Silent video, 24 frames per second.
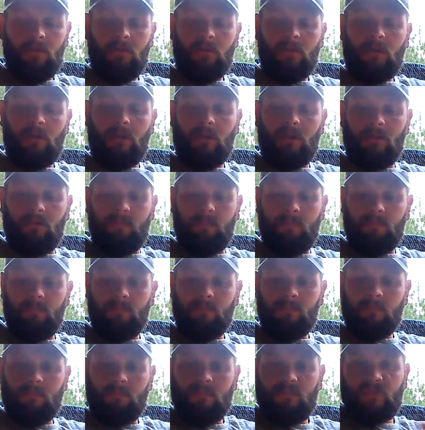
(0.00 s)
um,
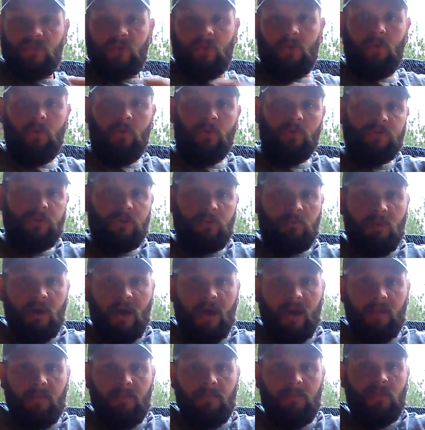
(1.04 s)
to hold your
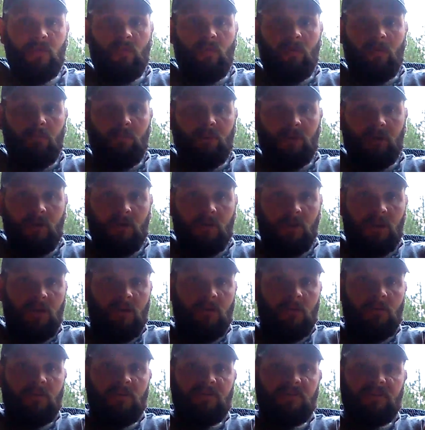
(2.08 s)
pipe. You want to put it
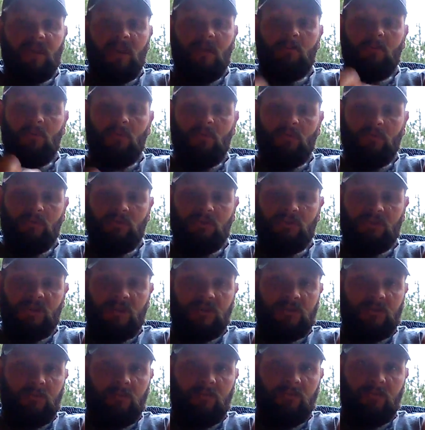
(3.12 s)
here on the table and you
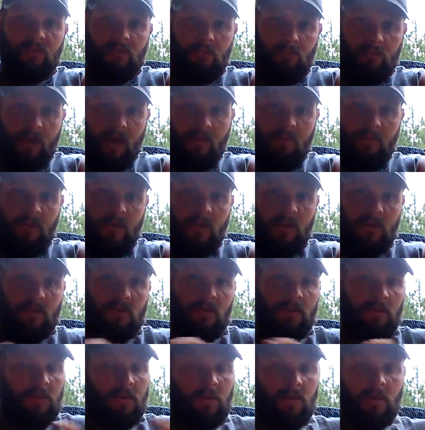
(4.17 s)
set your, your pipe in it.
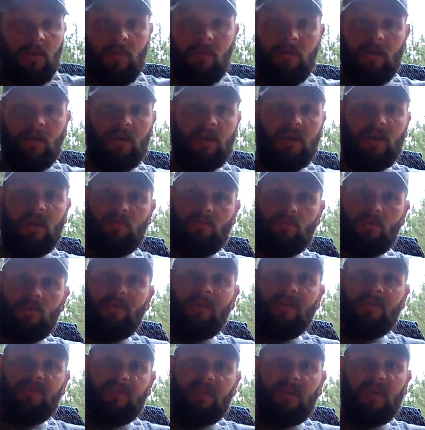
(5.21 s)
There again,
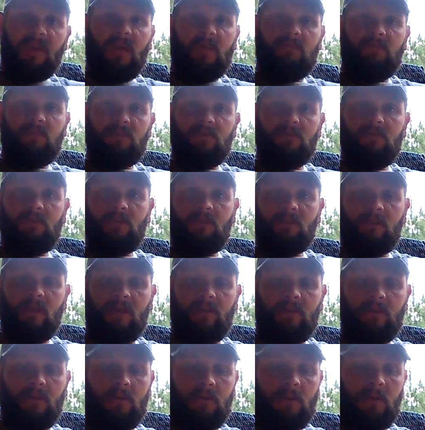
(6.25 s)
really thick, heavy duty
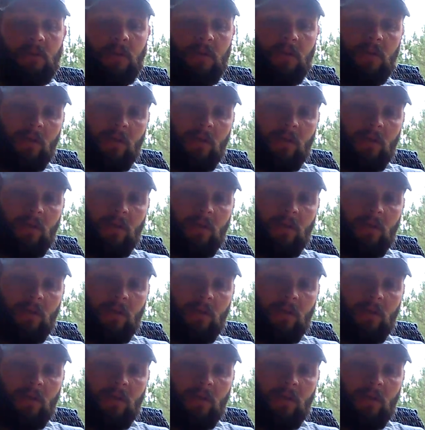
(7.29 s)
leather.